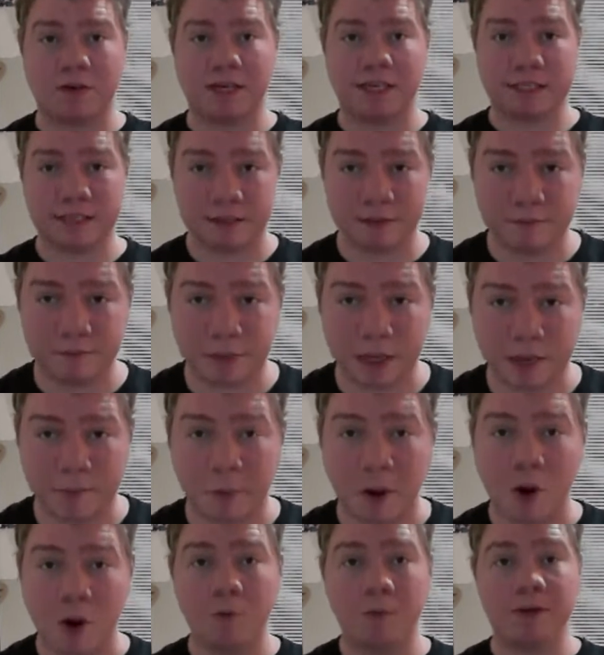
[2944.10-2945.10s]
rant him, but I'm
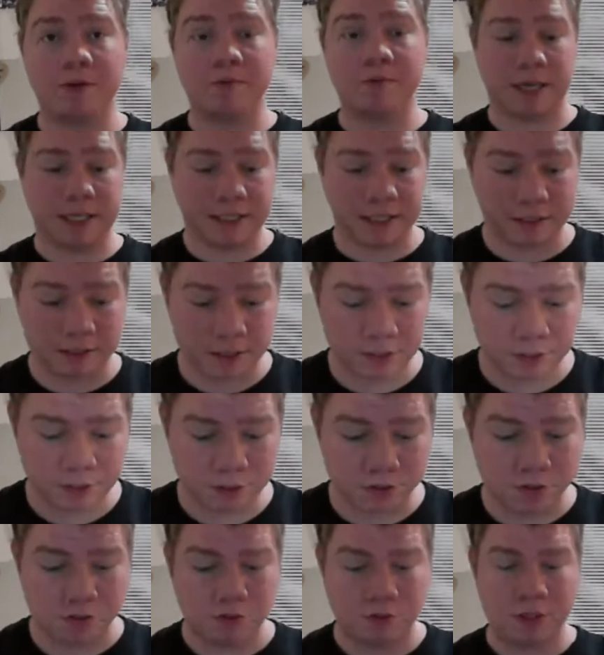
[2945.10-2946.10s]
hoping my
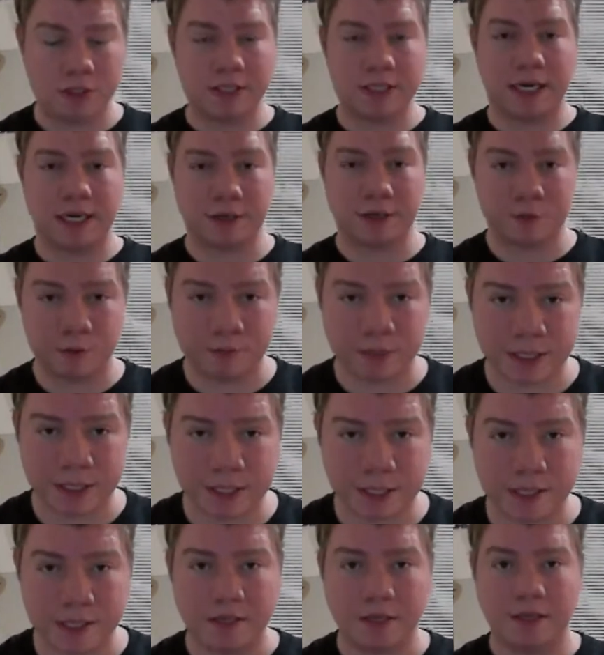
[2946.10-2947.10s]
new Dire Whippy
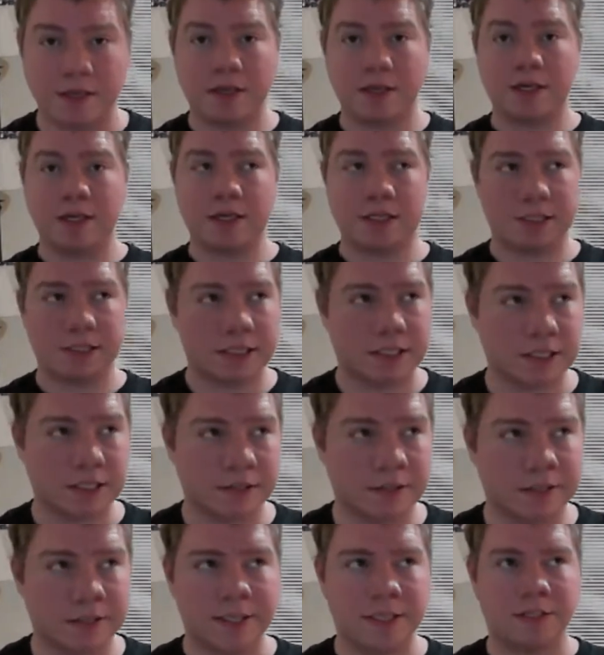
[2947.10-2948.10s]
Kid
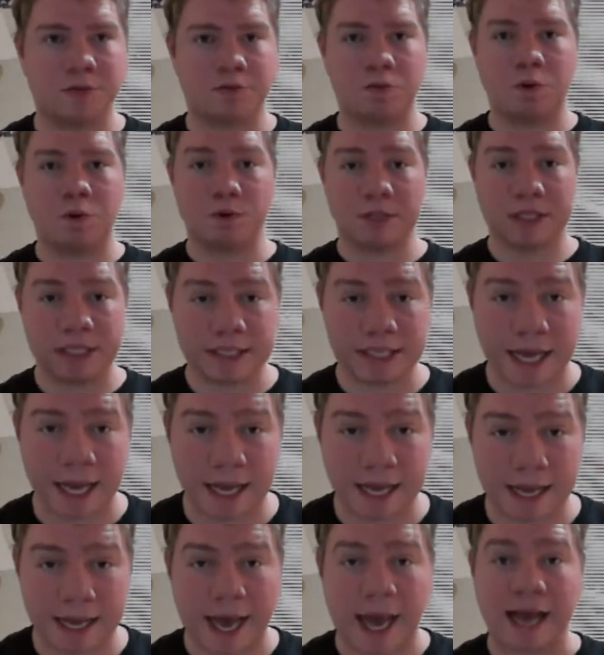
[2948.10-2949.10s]
series won't get
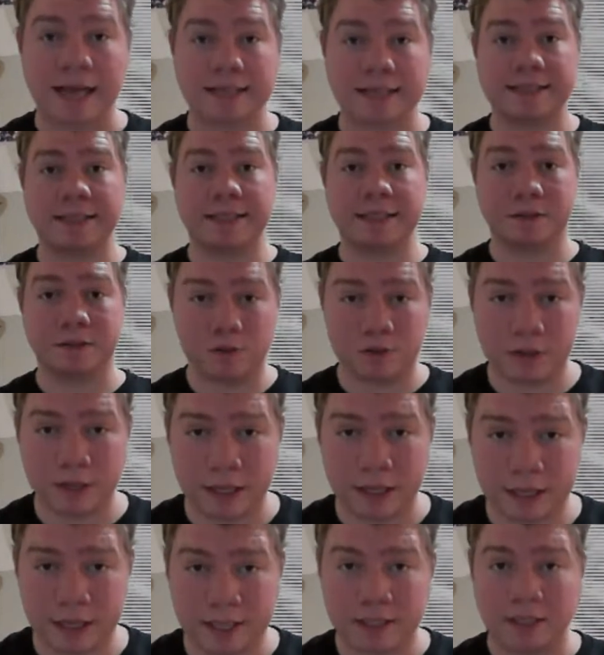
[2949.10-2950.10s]
that accidental
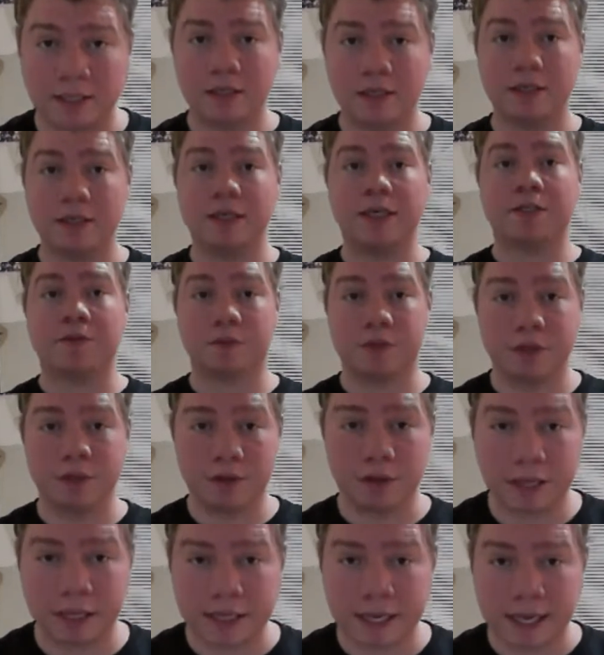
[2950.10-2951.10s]
thing. It's a real
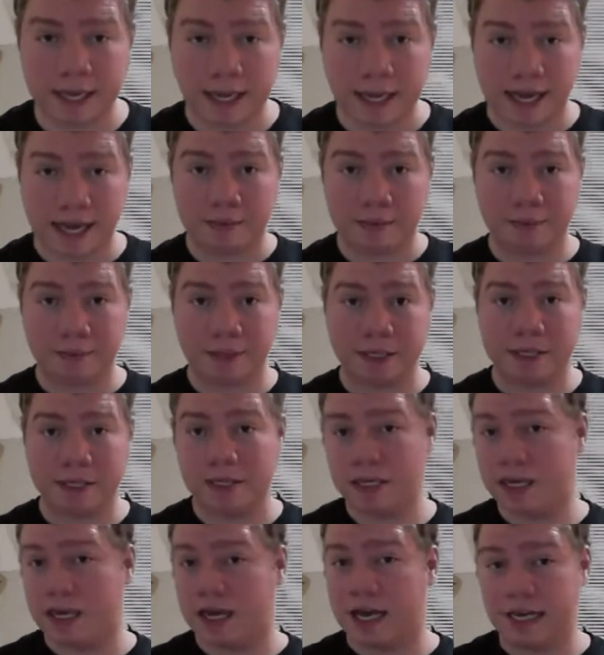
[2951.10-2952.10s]
thing that happened.
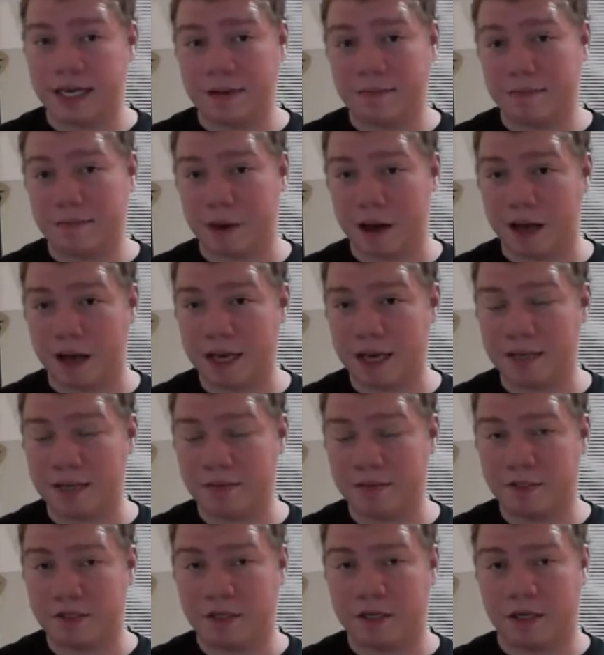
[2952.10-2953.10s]
I didn't
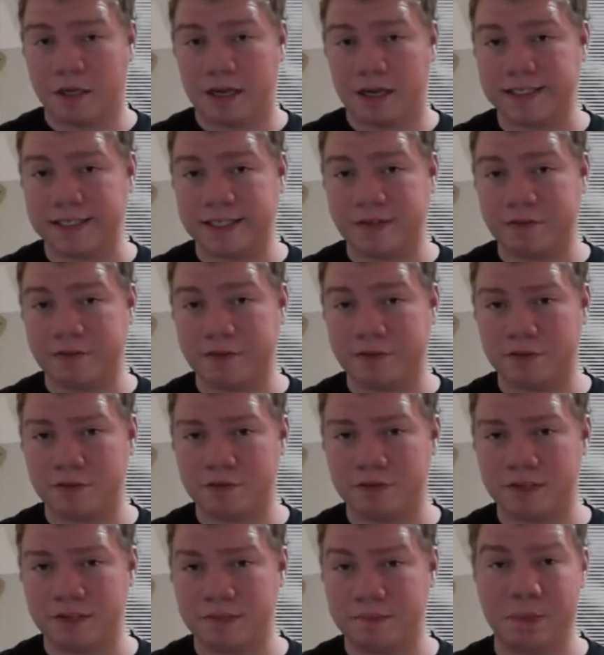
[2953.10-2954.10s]
mind. I did remove
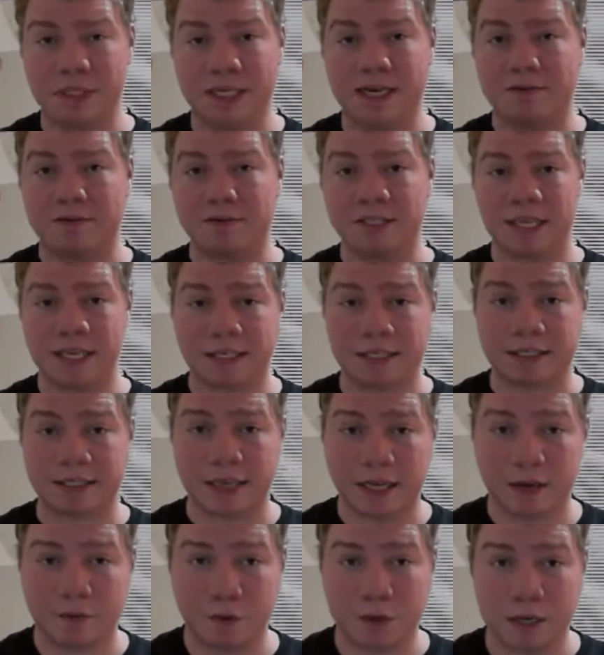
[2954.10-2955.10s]
it, but that was at the
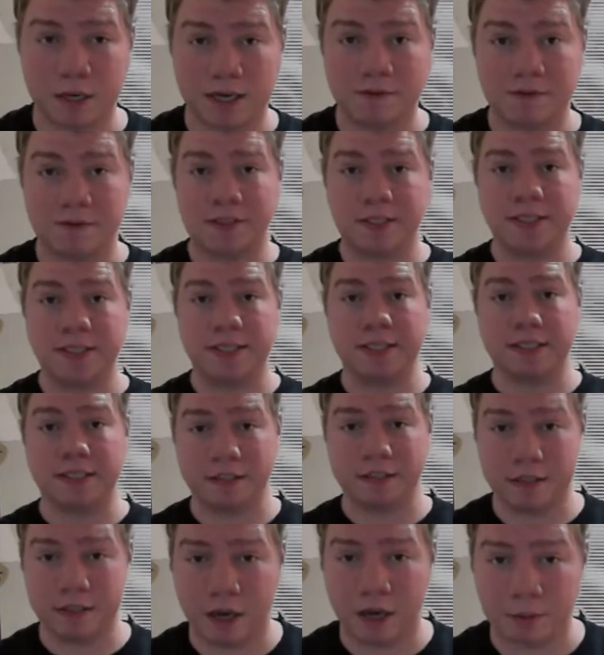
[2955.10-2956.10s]
time where I really didn't
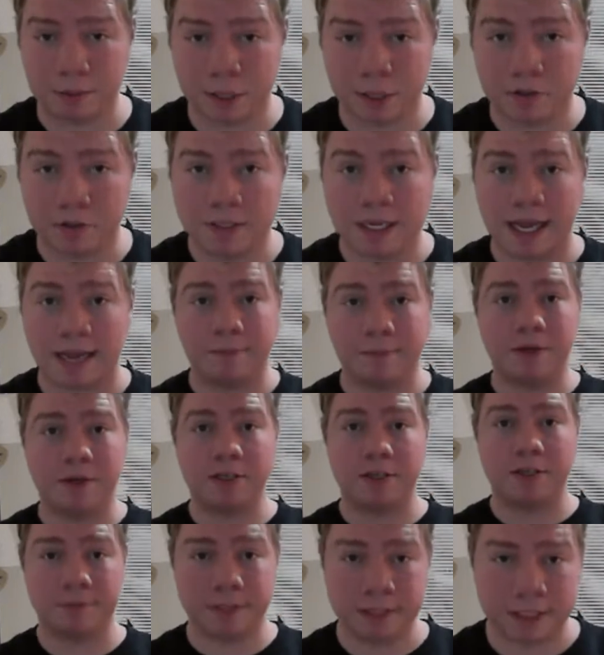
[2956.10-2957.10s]
upload that much
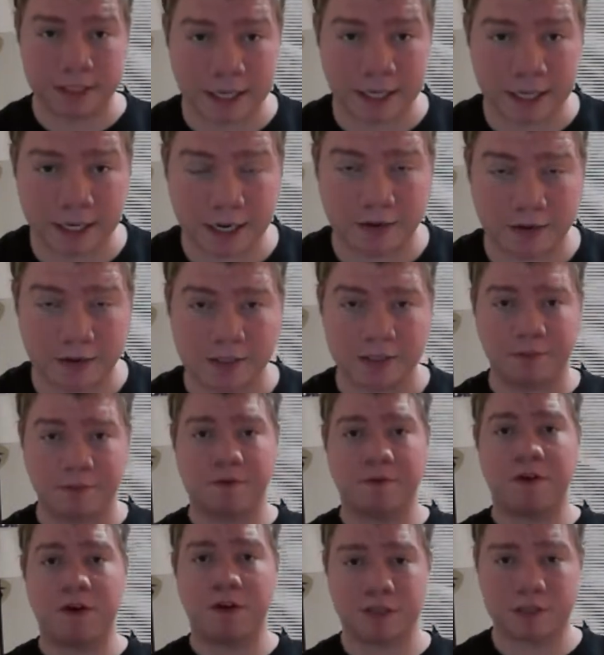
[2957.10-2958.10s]
because, again, I was in my
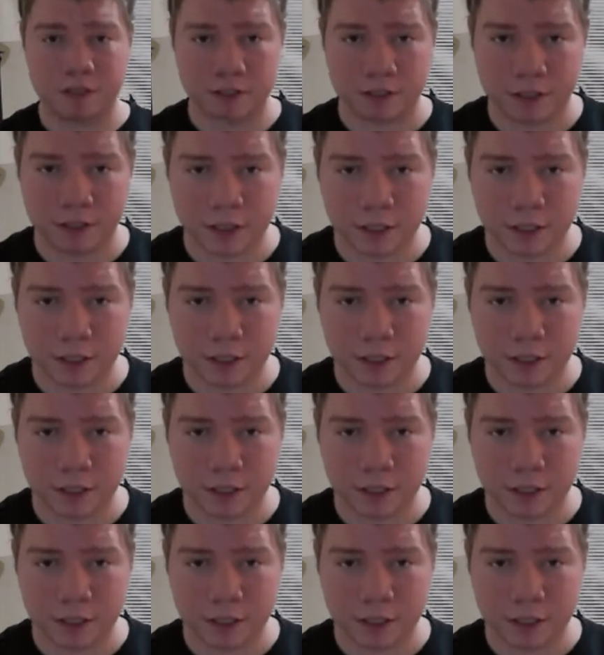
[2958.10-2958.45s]
foster